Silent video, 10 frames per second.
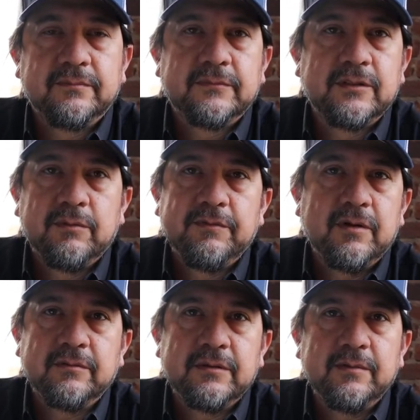So
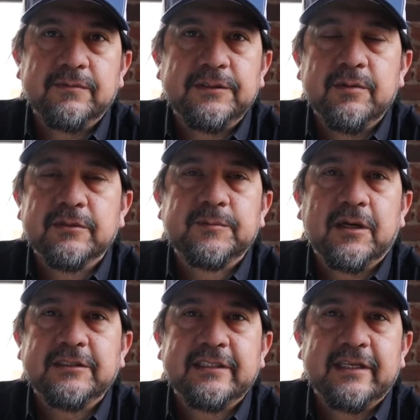we've done numerous
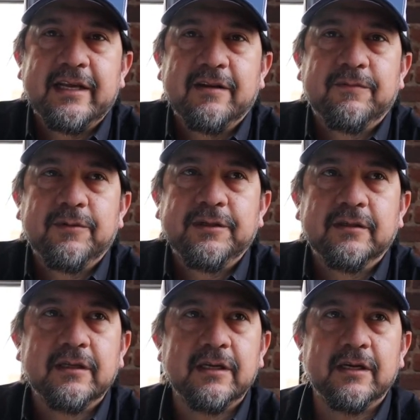projects in California.
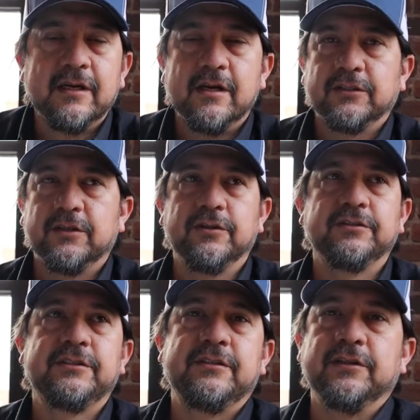So there's